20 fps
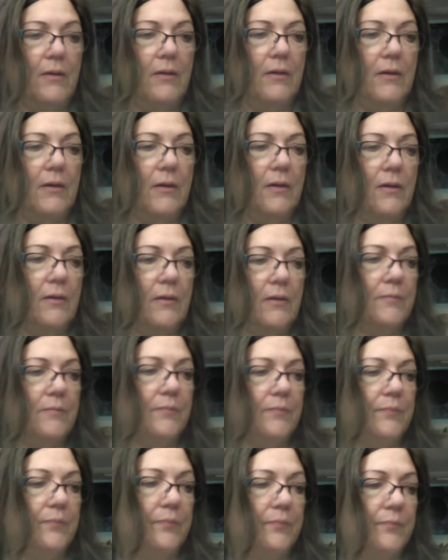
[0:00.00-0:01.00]
I
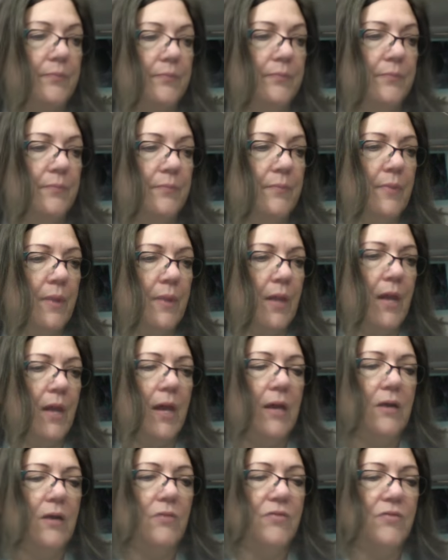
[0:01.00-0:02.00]

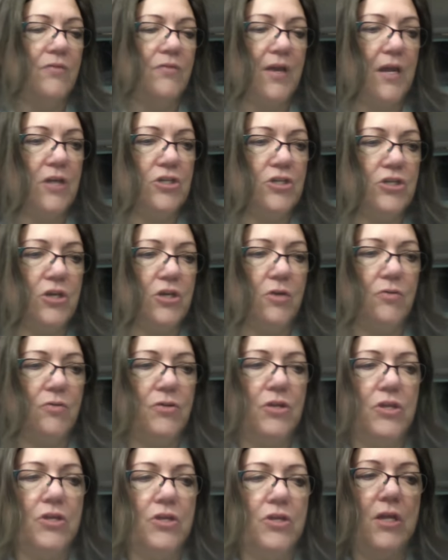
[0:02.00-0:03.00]
don't think I
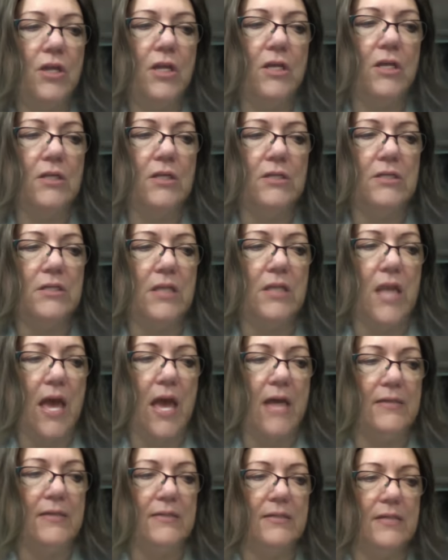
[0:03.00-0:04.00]
showed these
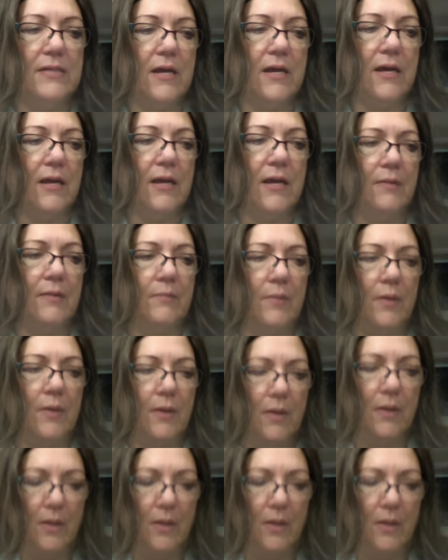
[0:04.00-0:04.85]
last time,